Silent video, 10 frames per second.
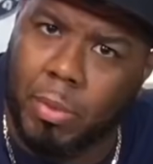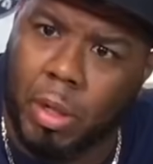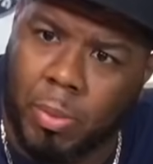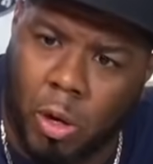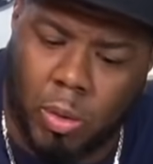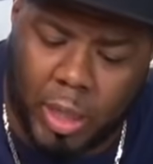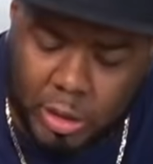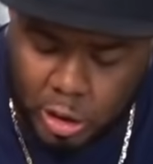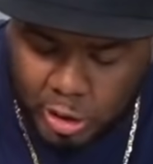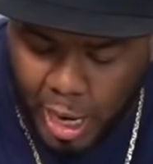bro.
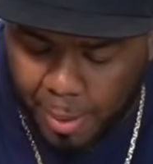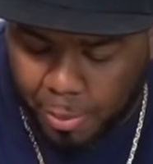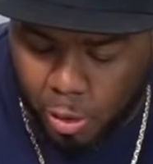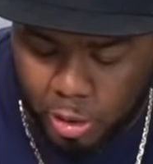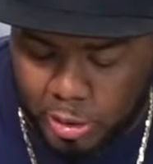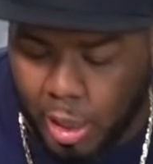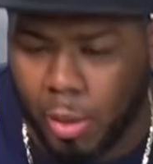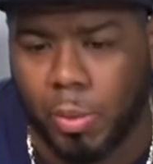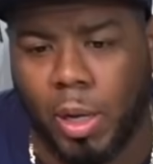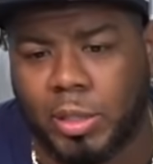Get your shot, bro, because
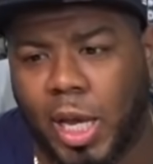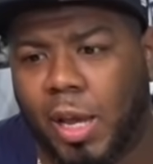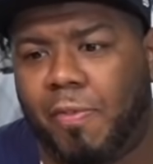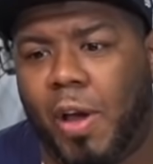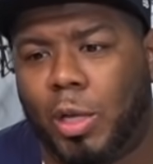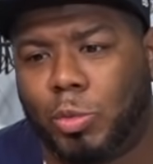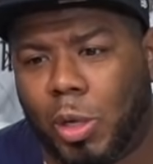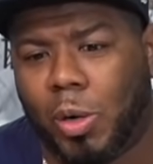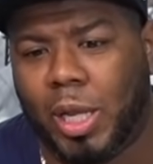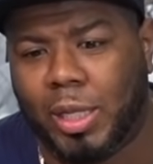uh, as Yankee fans, we're
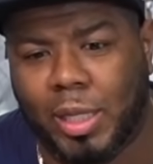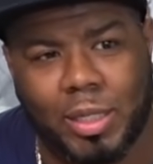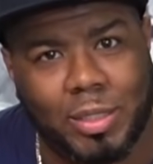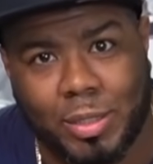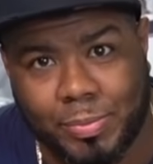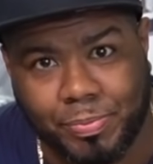going to need these.